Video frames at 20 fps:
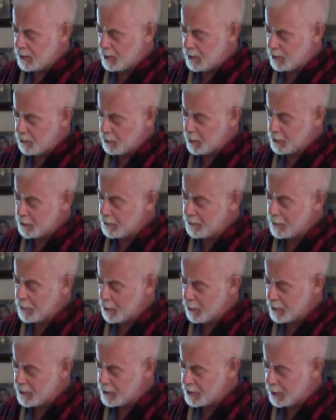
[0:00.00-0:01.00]
which of
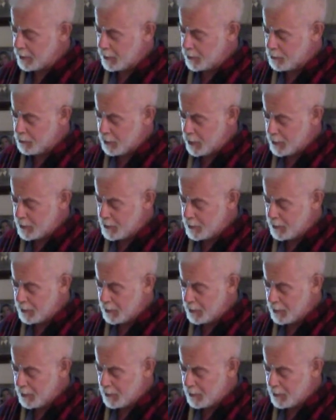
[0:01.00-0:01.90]
course sounded Russian to